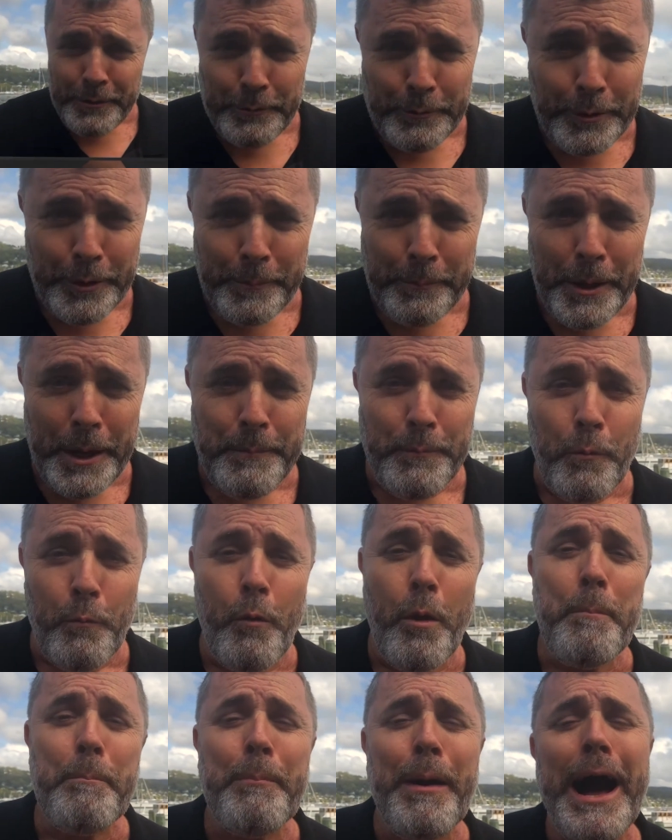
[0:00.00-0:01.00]
to a lot of people,
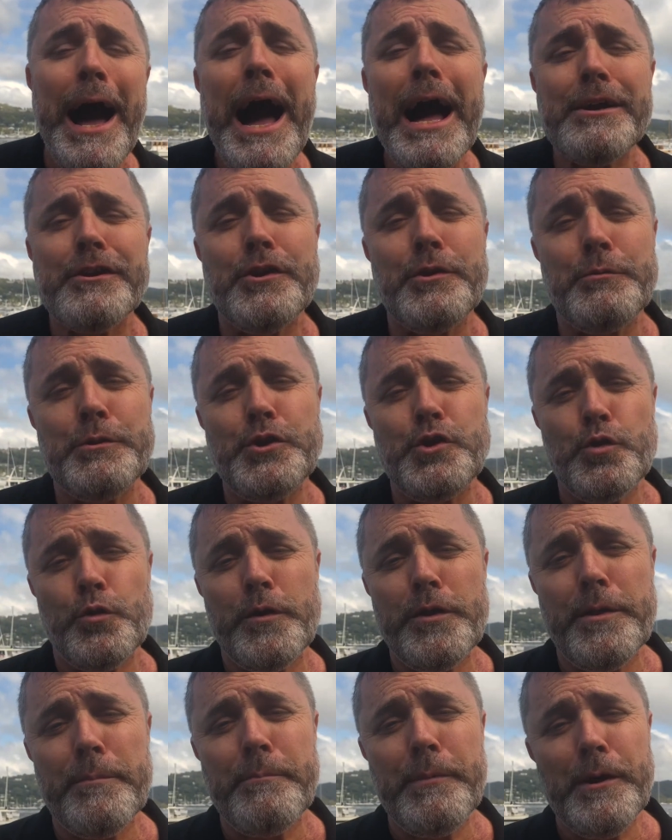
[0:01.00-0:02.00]
what part do you
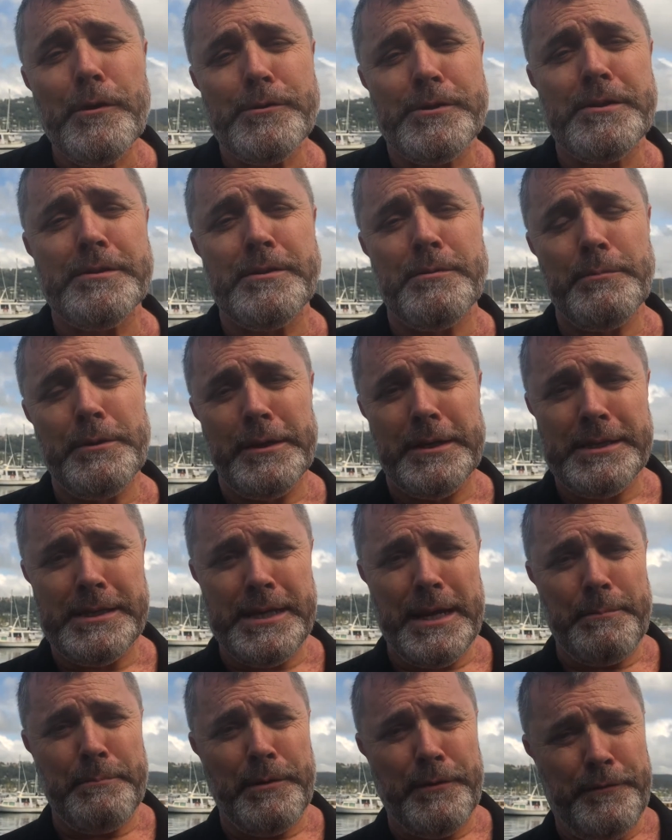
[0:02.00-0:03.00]
enjoy the most as a real
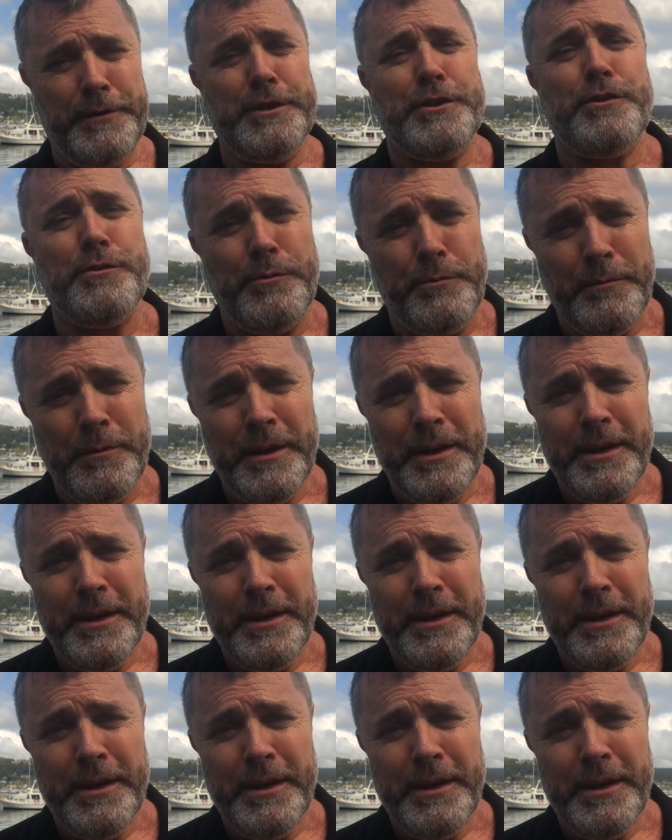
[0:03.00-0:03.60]
estate professional?